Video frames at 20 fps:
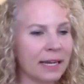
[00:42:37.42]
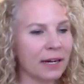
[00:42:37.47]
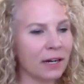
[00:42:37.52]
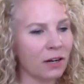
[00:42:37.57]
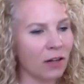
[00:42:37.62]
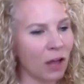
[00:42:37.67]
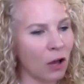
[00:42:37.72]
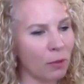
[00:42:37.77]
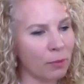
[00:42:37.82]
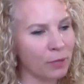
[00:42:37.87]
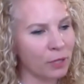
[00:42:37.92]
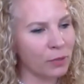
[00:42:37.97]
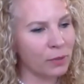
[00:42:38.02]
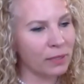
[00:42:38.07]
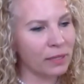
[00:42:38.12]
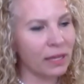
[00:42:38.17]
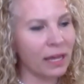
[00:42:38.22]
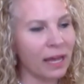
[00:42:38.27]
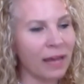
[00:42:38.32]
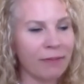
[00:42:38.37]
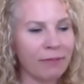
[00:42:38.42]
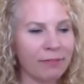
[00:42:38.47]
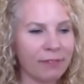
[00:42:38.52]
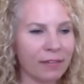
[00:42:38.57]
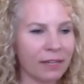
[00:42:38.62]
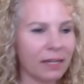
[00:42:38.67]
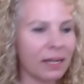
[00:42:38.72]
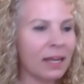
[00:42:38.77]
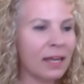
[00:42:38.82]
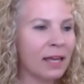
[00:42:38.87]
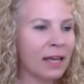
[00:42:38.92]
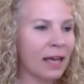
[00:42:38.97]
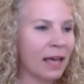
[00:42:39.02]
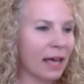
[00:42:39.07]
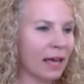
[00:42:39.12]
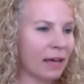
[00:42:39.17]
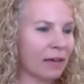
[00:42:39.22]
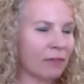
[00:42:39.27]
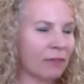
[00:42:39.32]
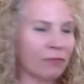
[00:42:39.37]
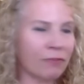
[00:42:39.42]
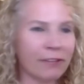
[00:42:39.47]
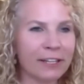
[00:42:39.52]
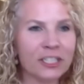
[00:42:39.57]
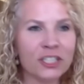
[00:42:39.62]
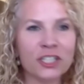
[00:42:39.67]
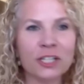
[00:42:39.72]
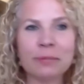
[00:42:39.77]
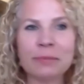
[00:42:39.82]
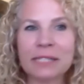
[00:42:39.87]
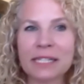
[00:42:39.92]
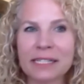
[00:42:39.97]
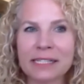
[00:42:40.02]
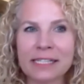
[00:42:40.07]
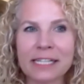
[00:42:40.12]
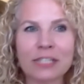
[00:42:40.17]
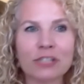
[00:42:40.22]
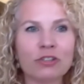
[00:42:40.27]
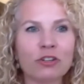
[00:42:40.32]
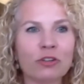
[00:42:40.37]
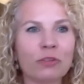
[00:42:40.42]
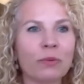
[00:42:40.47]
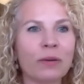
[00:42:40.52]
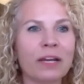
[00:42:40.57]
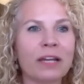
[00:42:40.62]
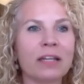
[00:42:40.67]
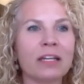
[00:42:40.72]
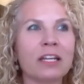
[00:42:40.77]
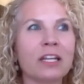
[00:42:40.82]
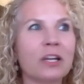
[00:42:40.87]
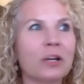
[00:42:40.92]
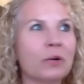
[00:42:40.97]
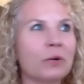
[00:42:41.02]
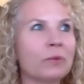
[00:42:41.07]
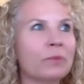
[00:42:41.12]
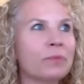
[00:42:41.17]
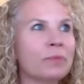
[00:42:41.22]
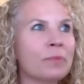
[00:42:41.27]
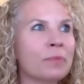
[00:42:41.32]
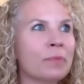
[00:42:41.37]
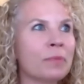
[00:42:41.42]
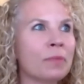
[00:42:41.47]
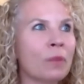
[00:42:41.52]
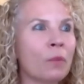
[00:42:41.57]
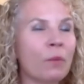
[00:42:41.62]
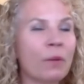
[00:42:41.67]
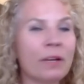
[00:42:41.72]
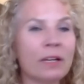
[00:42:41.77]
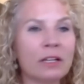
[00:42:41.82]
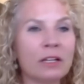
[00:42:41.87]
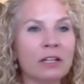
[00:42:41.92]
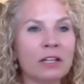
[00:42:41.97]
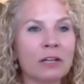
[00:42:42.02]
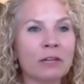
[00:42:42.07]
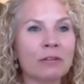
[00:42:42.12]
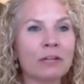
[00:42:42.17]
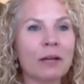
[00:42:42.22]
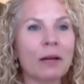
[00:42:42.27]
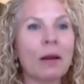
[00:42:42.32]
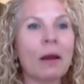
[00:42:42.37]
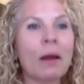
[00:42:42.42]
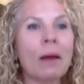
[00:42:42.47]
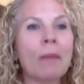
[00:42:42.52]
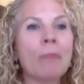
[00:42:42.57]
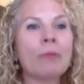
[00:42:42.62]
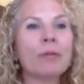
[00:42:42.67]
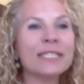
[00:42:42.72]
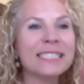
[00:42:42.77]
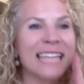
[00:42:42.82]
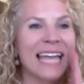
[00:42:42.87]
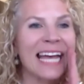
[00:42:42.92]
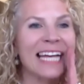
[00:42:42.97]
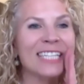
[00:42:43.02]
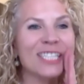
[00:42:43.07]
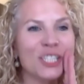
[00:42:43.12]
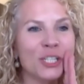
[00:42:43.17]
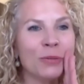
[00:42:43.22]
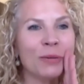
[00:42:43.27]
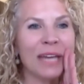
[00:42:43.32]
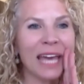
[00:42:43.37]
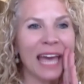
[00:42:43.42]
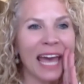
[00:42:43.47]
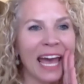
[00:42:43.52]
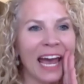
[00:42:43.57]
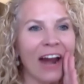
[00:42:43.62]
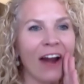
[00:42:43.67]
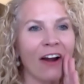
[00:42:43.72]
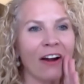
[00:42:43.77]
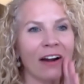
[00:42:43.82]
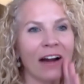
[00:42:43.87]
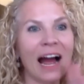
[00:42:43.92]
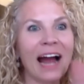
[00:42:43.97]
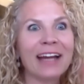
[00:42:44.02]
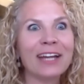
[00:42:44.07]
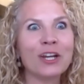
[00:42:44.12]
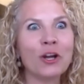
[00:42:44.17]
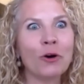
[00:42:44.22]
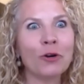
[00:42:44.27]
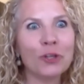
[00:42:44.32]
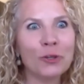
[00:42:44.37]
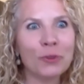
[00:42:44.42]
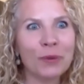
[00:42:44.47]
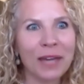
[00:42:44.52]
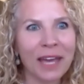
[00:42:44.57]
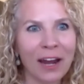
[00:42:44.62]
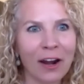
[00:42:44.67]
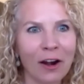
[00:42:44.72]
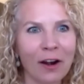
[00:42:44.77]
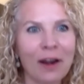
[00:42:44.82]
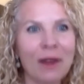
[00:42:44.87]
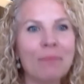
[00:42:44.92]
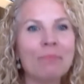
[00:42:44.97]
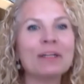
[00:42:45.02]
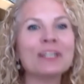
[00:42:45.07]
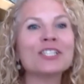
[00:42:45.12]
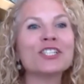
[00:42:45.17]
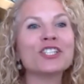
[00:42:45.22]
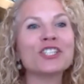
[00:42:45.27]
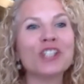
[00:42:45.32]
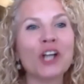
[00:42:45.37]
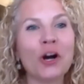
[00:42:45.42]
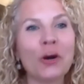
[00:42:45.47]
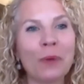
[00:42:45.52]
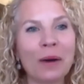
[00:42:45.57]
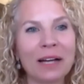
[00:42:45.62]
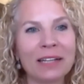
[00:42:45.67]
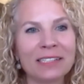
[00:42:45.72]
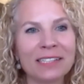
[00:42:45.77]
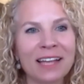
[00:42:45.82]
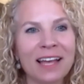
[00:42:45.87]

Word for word: it'll help you in life and and friendships, etc. When you know when you know pretend you care. I know you care, but show it.